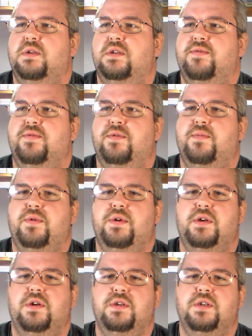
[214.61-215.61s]
As for the
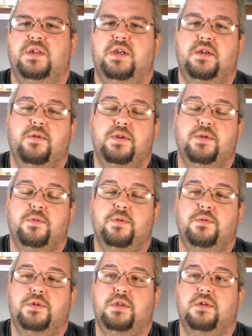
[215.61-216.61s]
production, I know this
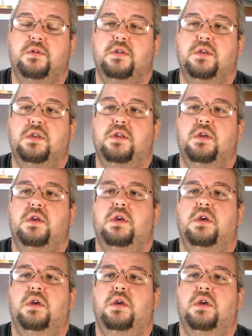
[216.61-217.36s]
one was a little late.